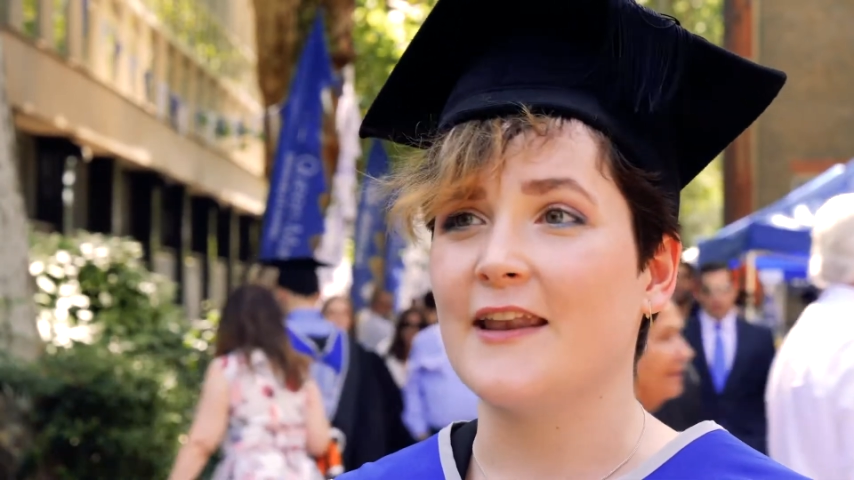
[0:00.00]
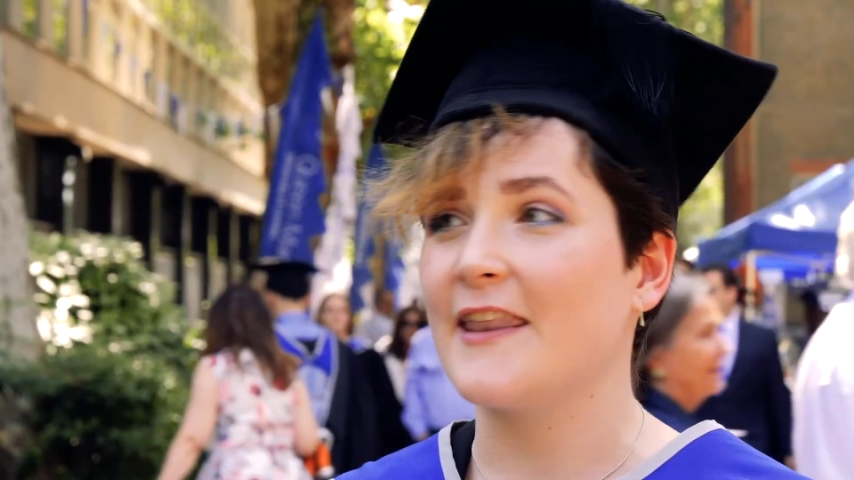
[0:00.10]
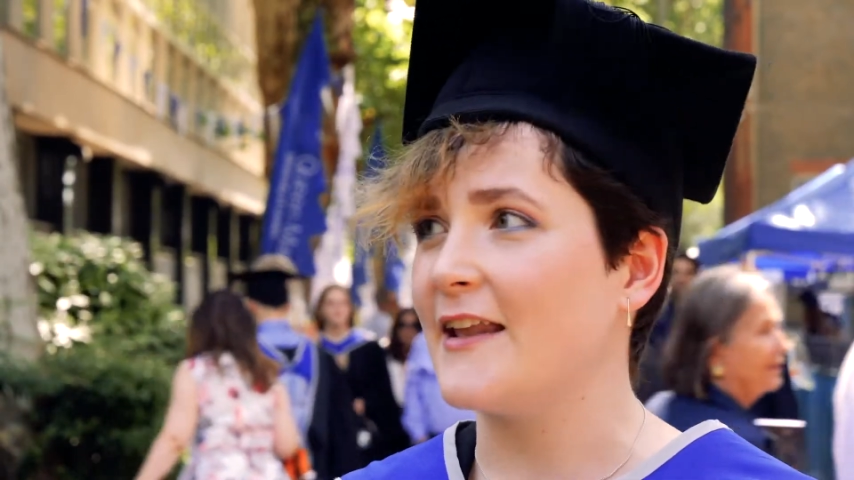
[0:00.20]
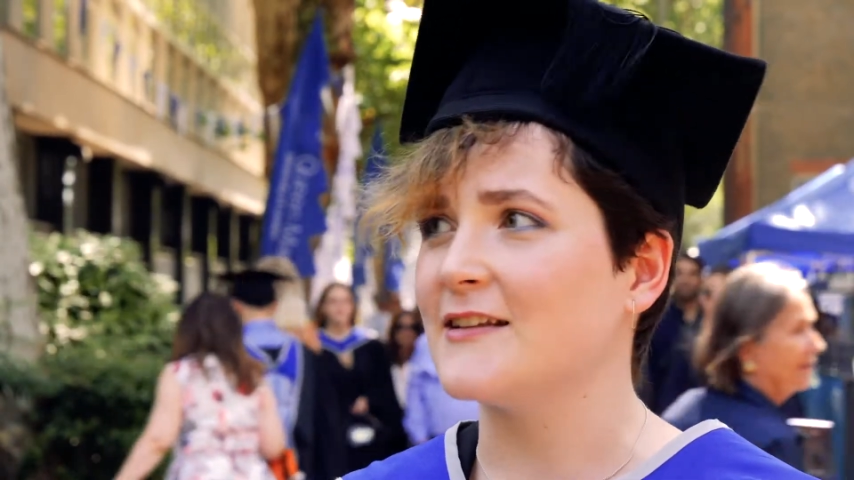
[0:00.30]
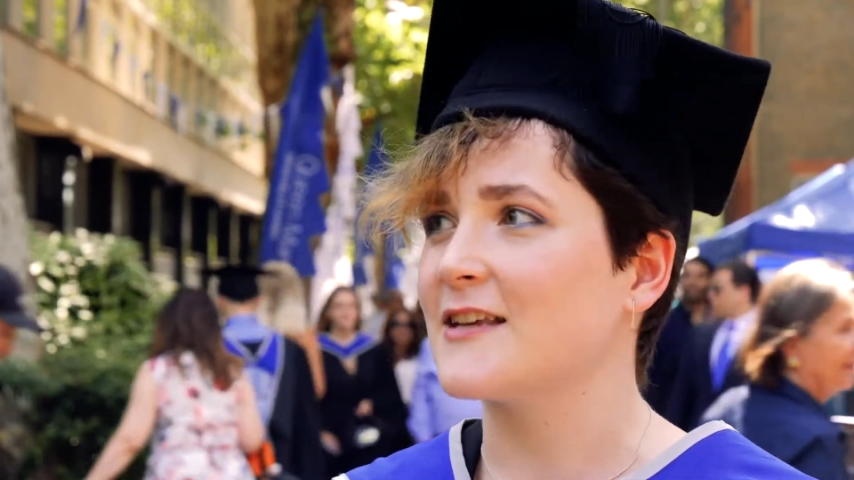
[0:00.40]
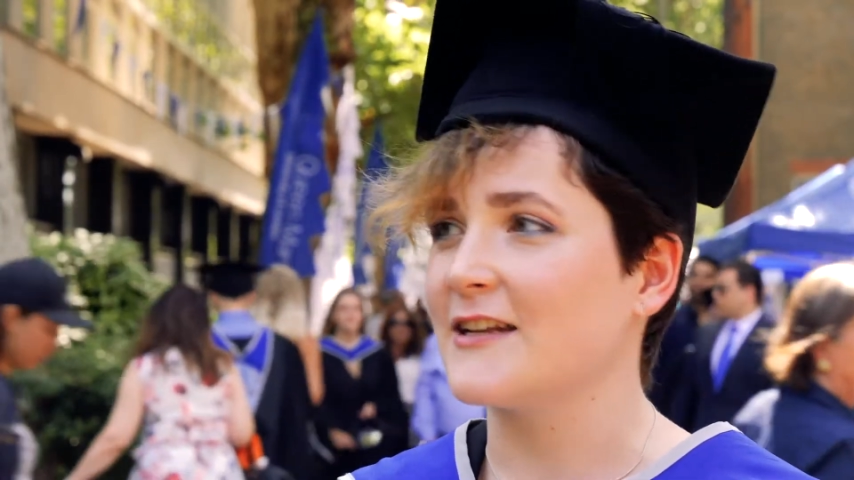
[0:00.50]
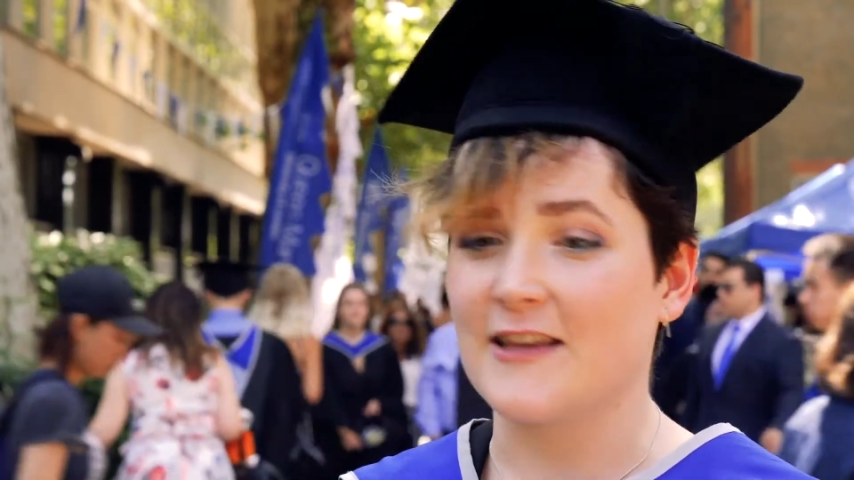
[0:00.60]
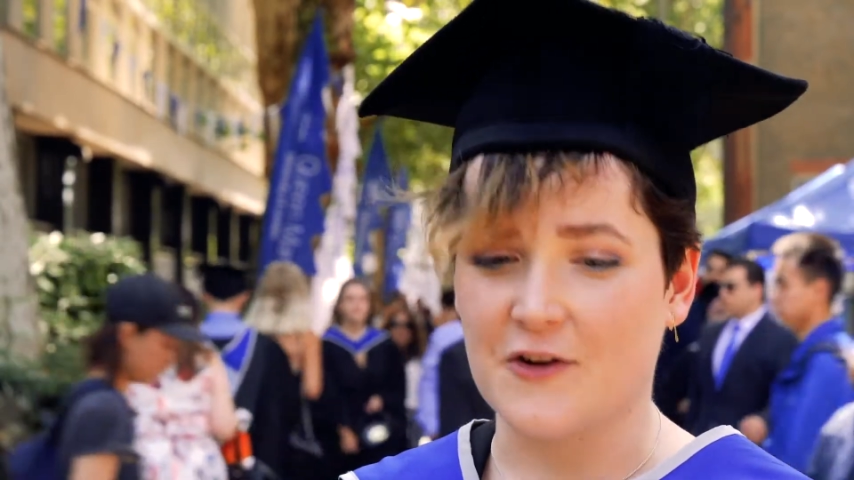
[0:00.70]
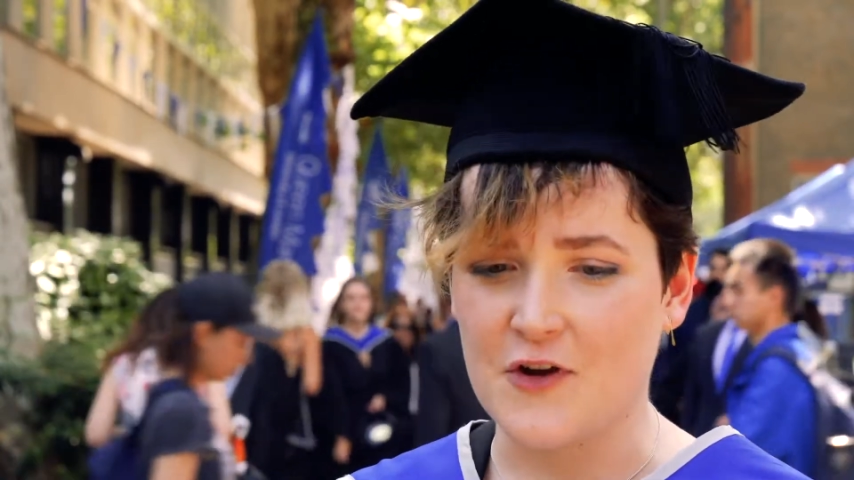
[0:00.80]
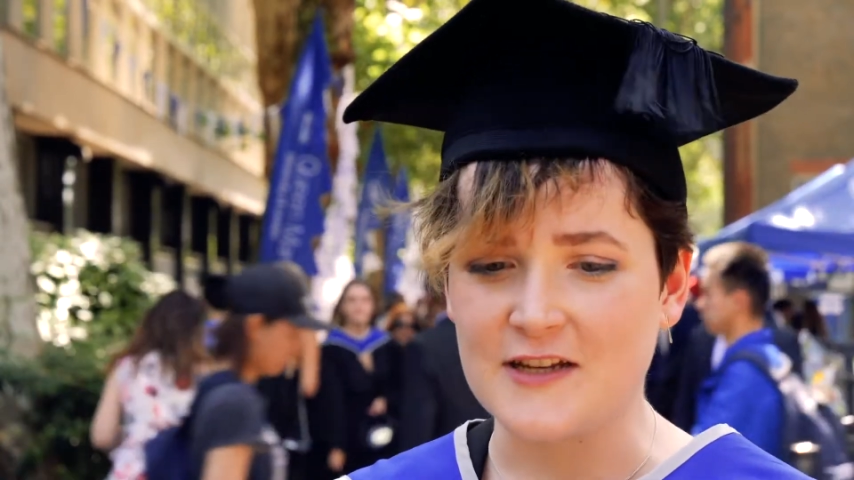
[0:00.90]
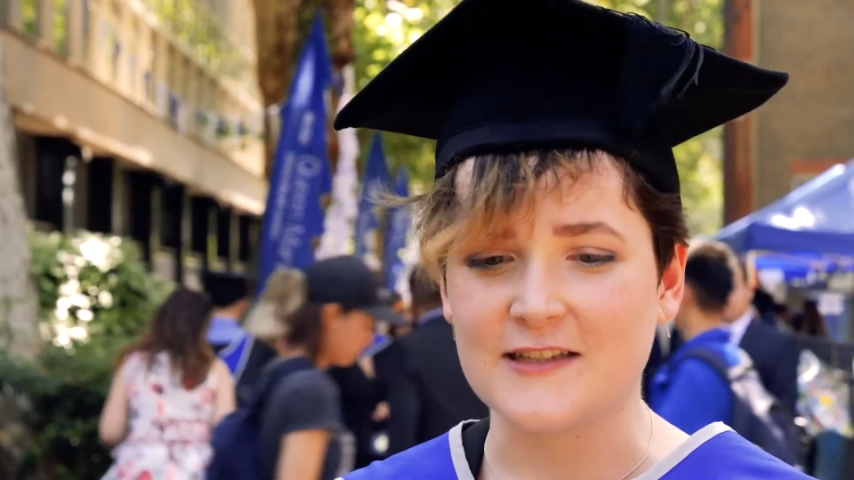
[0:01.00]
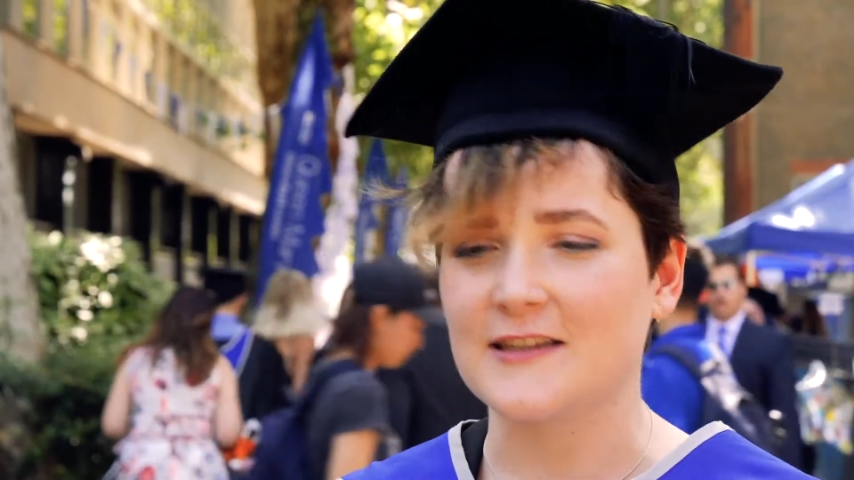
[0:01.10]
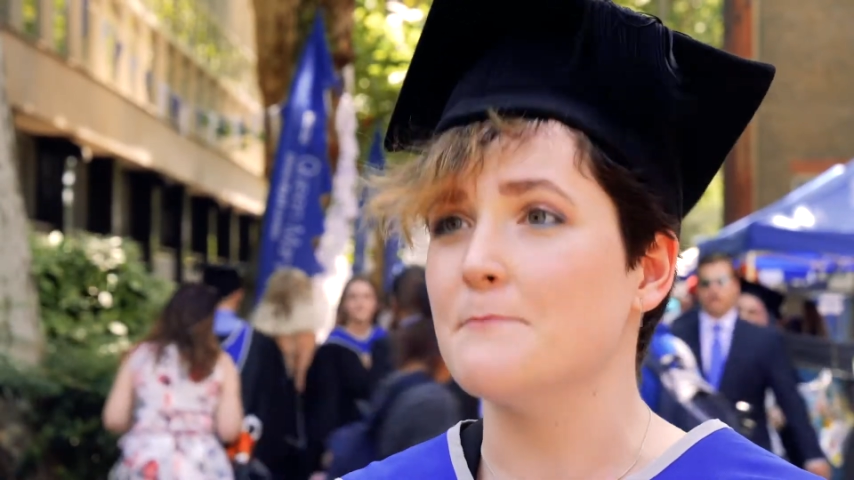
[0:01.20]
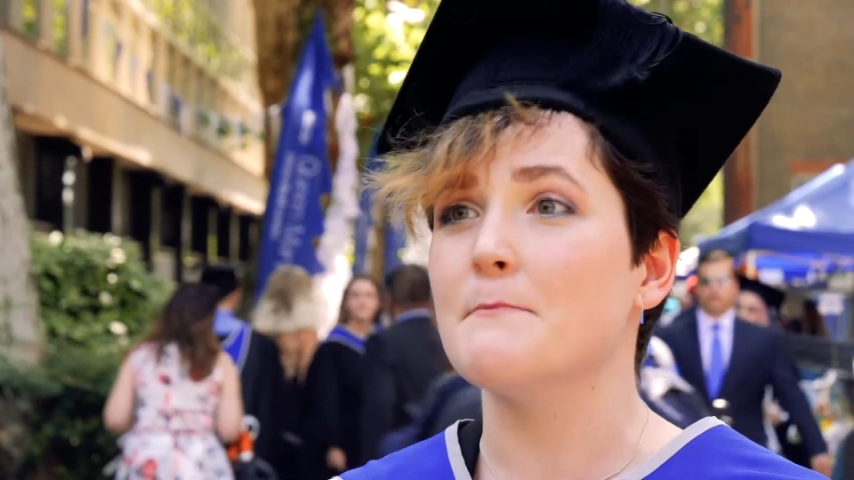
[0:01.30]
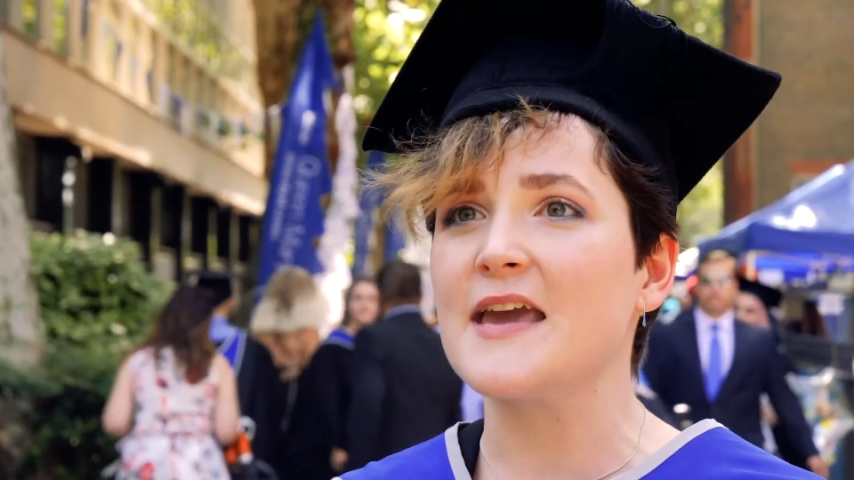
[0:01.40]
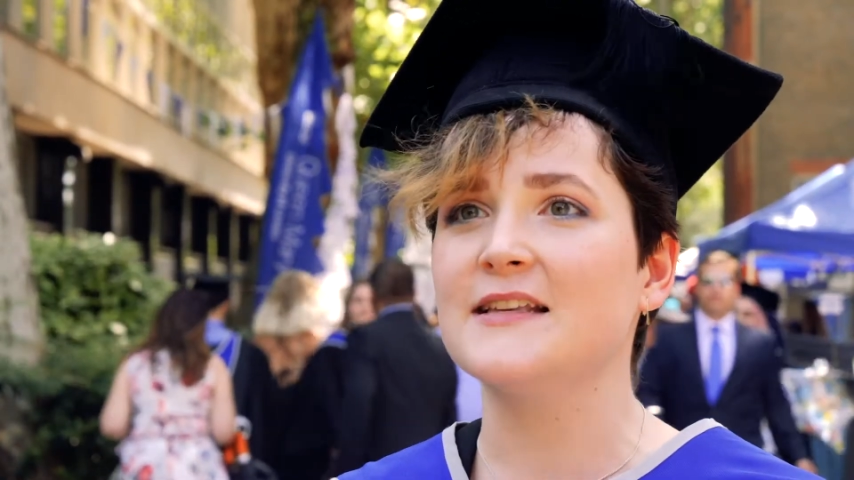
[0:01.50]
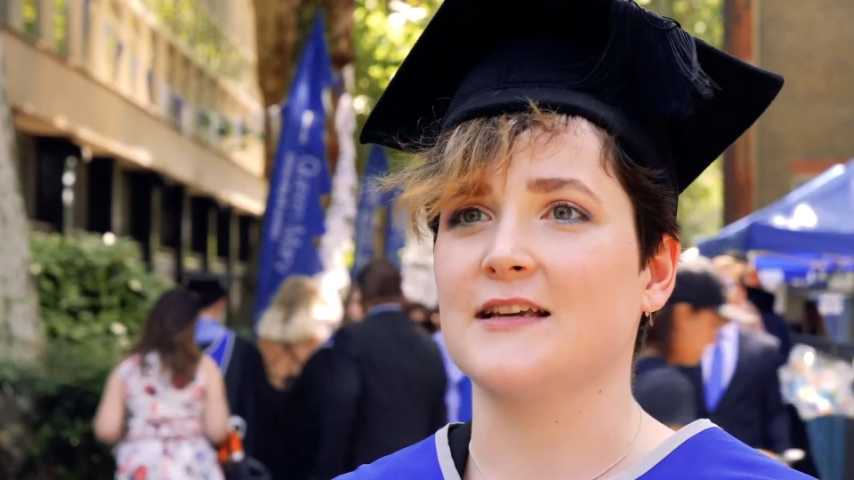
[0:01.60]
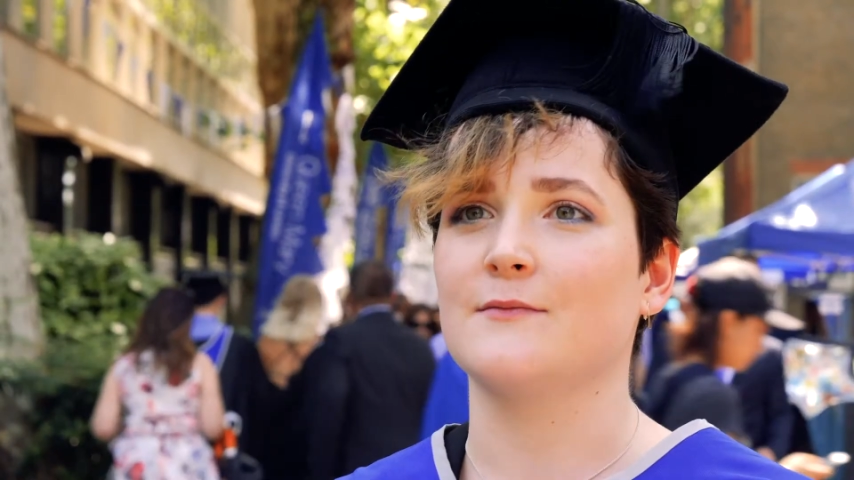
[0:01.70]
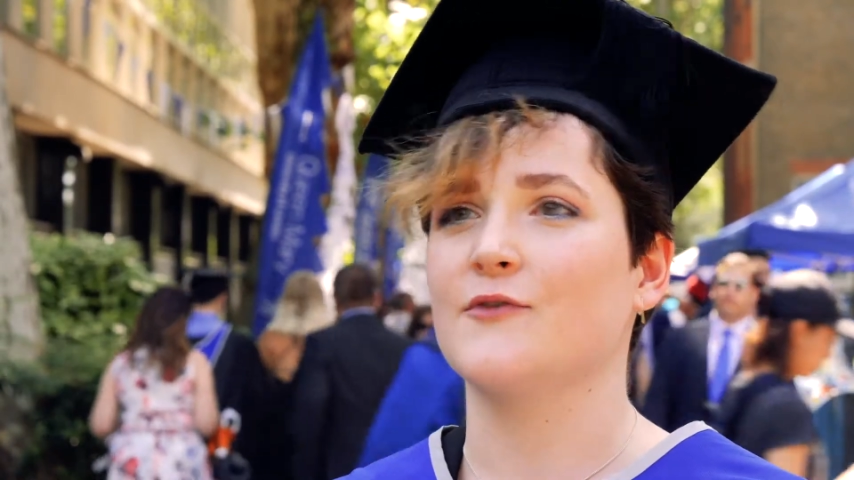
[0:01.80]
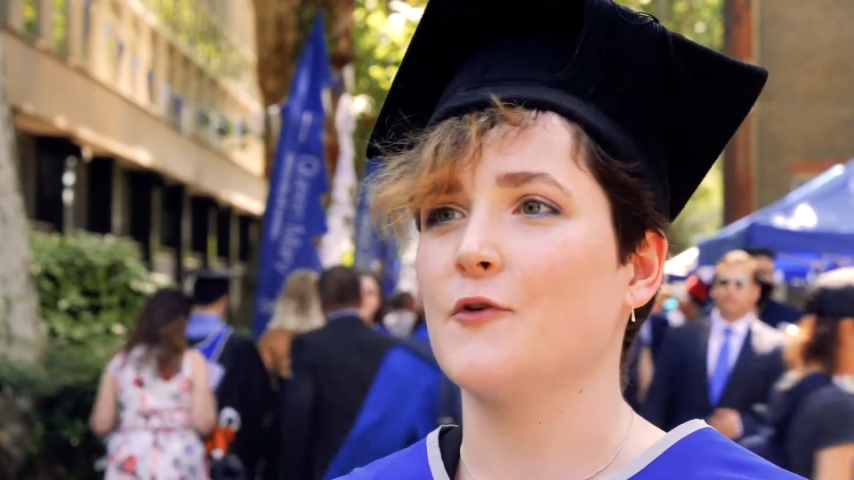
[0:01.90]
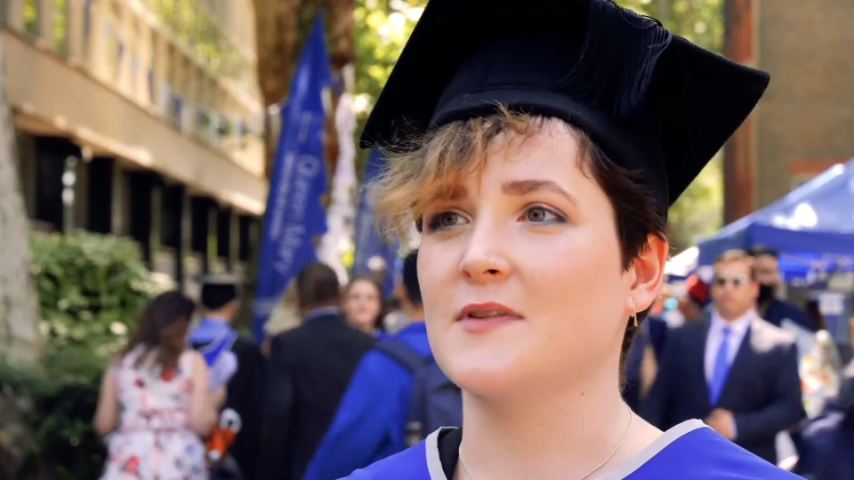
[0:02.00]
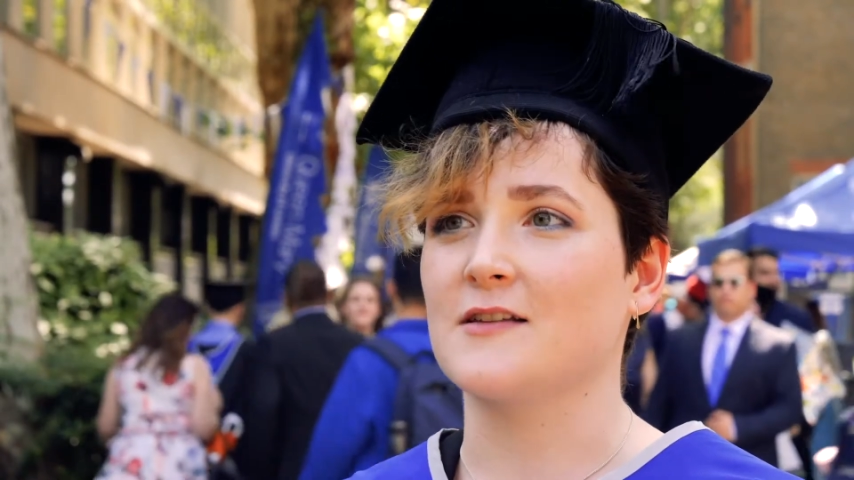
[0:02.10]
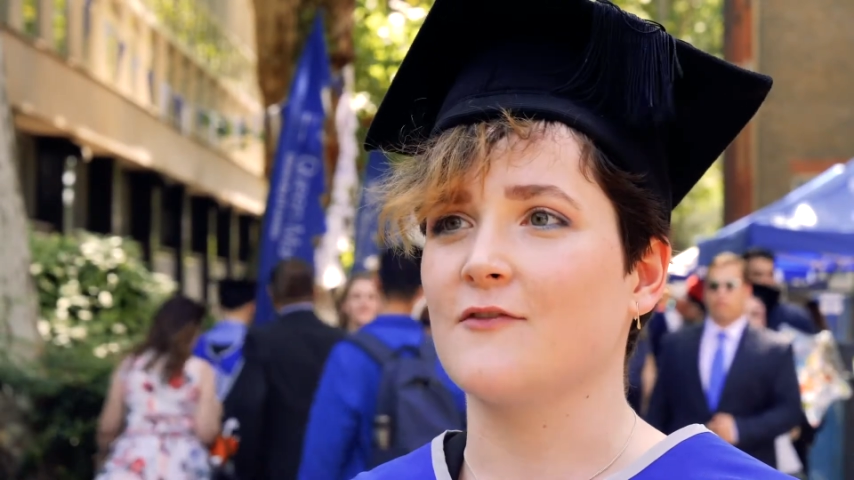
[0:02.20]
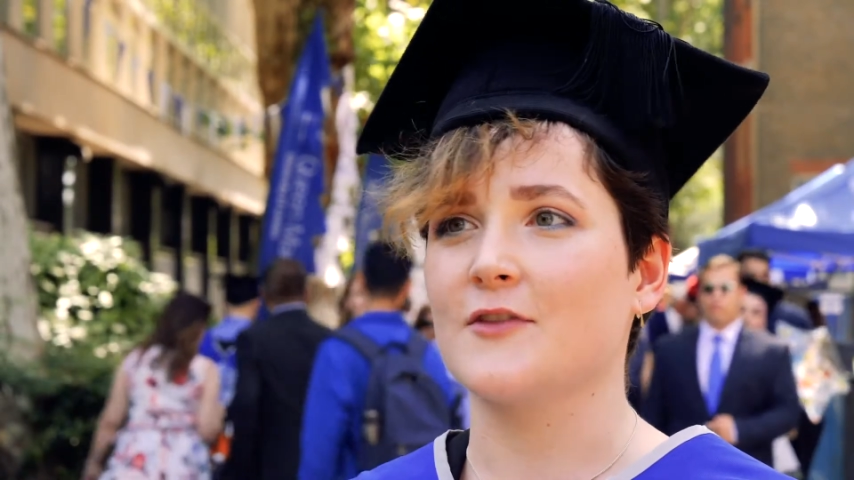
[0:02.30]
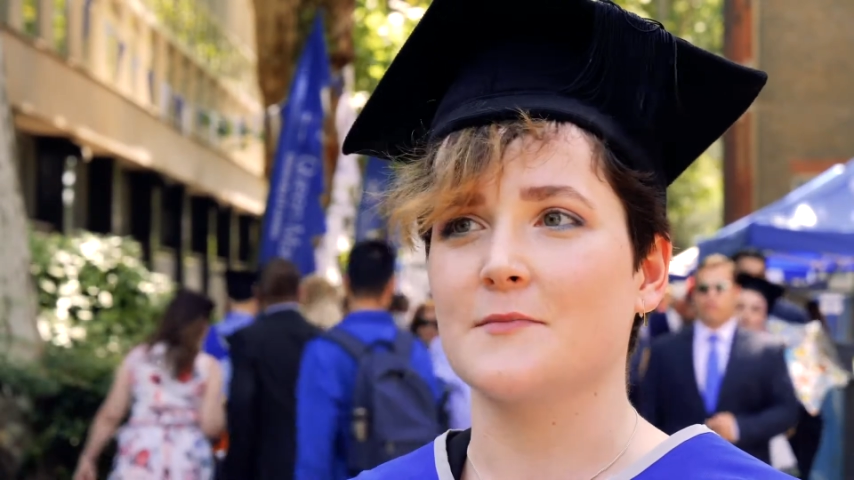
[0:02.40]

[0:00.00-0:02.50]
and then suddenly they're creating amazing performance art for